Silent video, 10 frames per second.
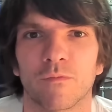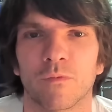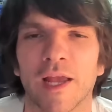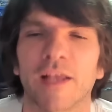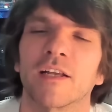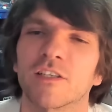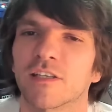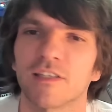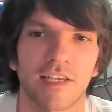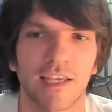like, it's just
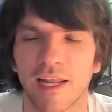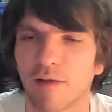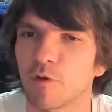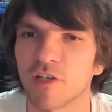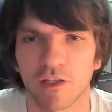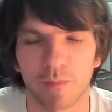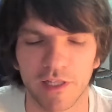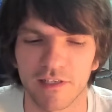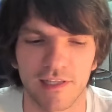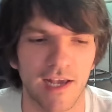because, like, and we talked
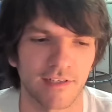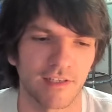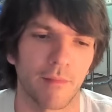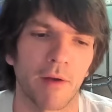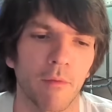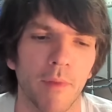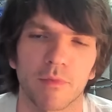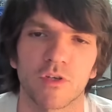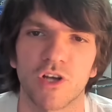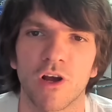about this last time. I
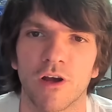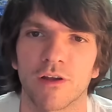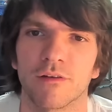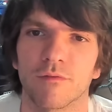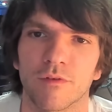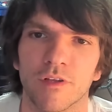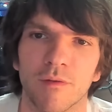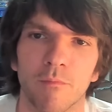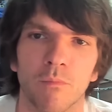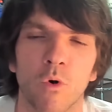remember Sean the
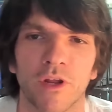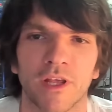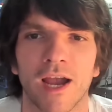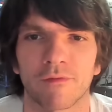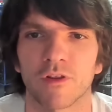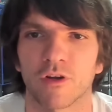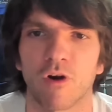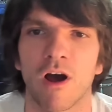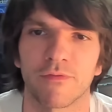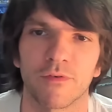morning after the
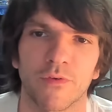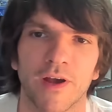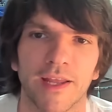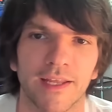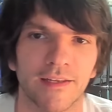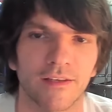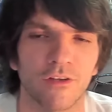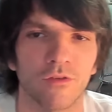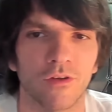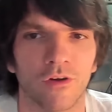Crawford fight, and
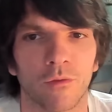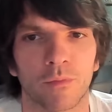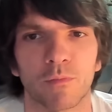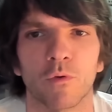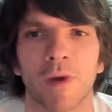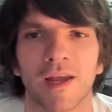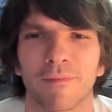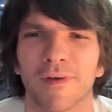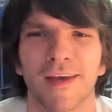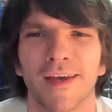you know, people
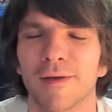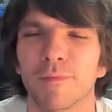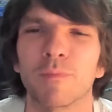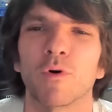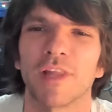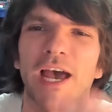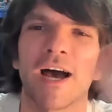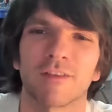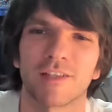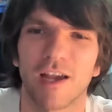on the
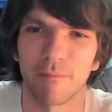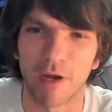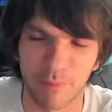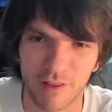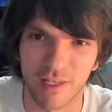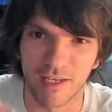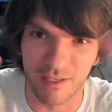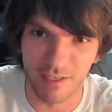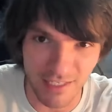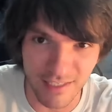outside might be
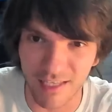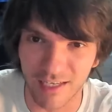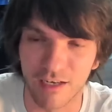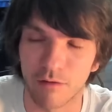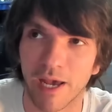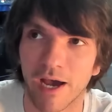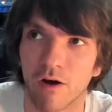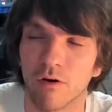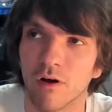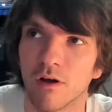thinking, he's thinking
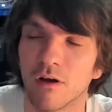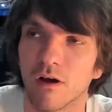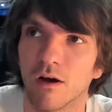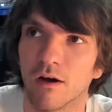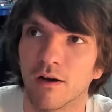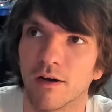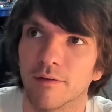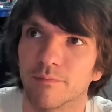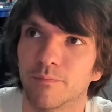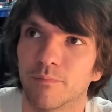about,
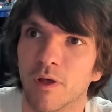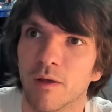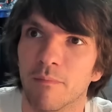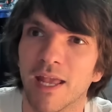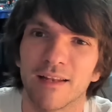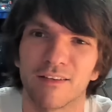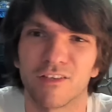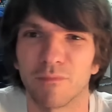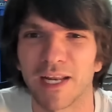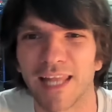man,
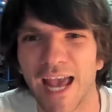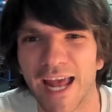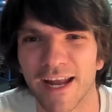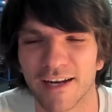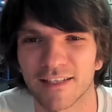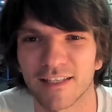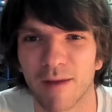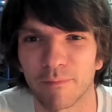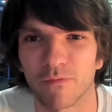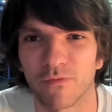should my dad not have
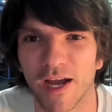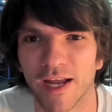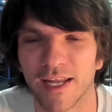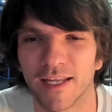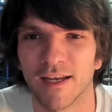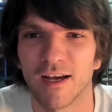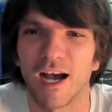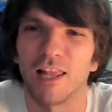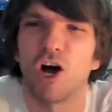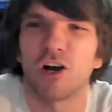stopped the fight?
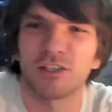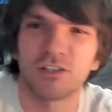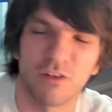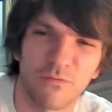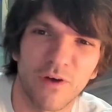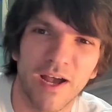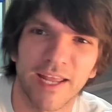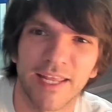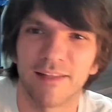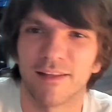I lost to the
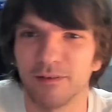fight.